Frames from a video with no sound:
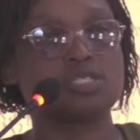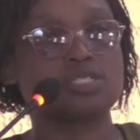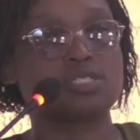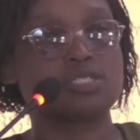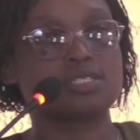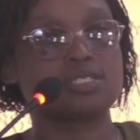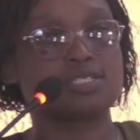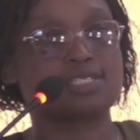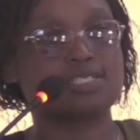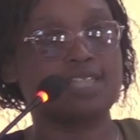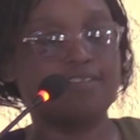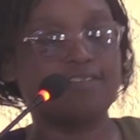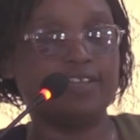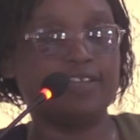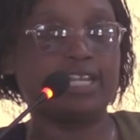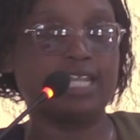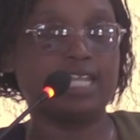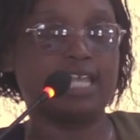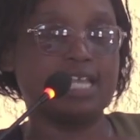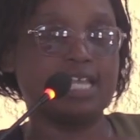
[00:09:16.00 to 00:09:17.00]

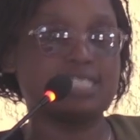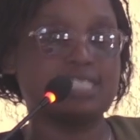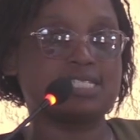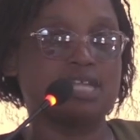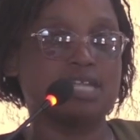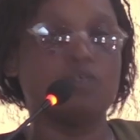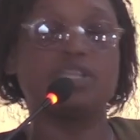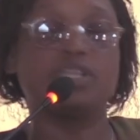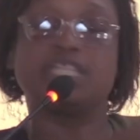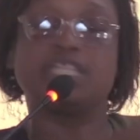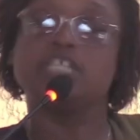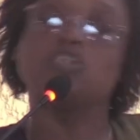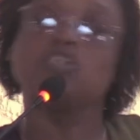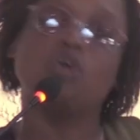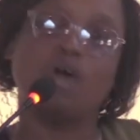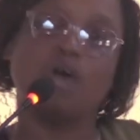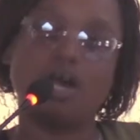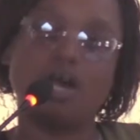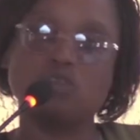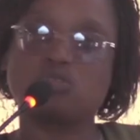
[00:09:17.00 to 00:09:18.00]
suffering cancer within your
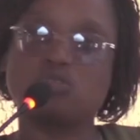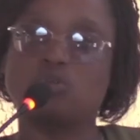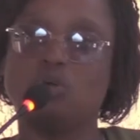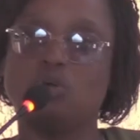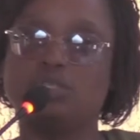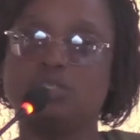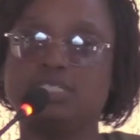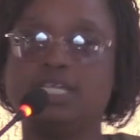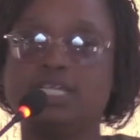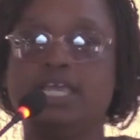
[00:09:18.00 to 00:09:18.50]
household,